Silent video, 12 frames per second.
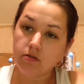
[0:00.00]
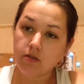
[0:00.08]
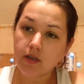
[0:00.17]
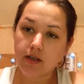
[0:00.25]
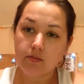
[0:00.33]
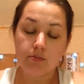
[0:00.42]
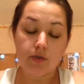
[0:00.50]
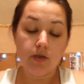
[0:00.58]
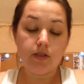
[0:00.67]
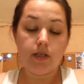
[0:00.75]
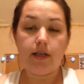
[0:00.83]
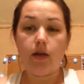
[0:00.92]
to kind of
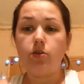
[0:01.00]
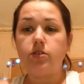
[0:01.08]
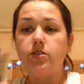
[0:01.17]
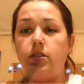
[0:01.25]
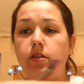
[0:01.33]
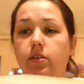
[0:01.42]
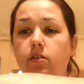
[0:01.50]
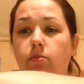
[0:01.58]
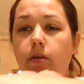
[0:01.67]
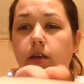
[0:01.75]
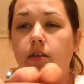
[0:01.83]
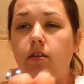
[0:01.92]
build on that one just a little
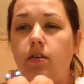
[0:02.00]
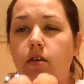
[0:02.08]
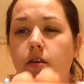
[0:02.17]
bit.